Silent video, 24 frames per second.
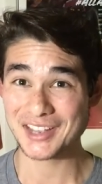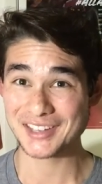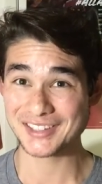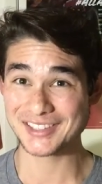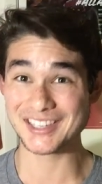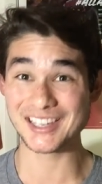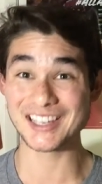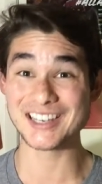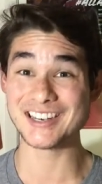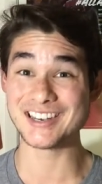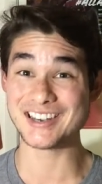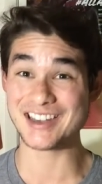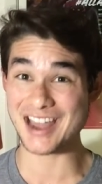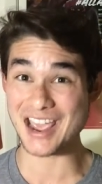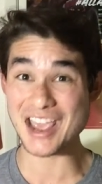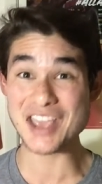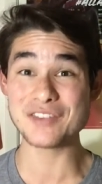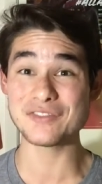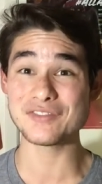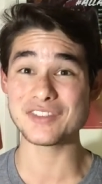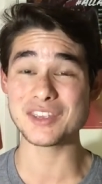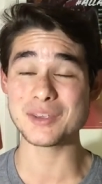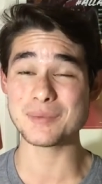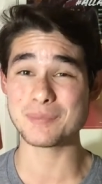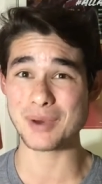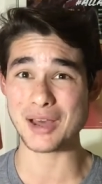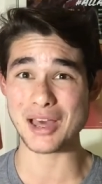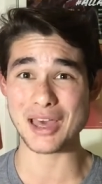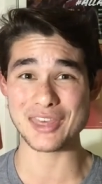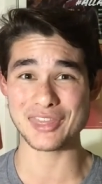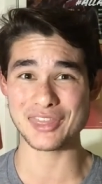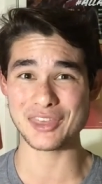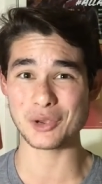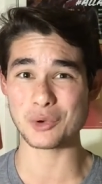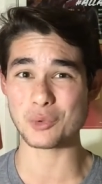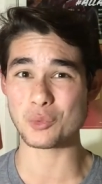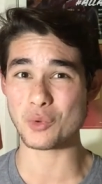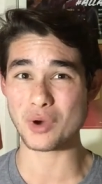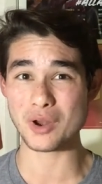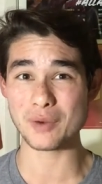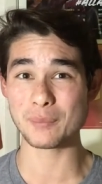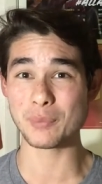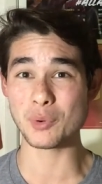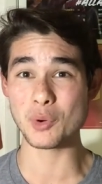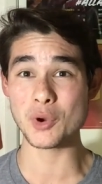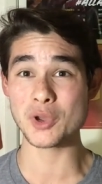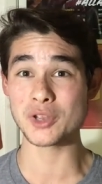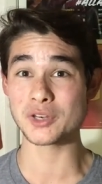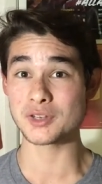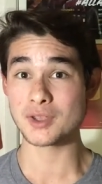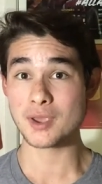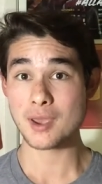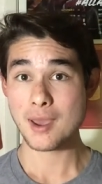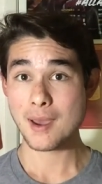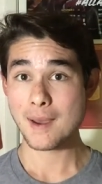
to Navy by, I think, one point.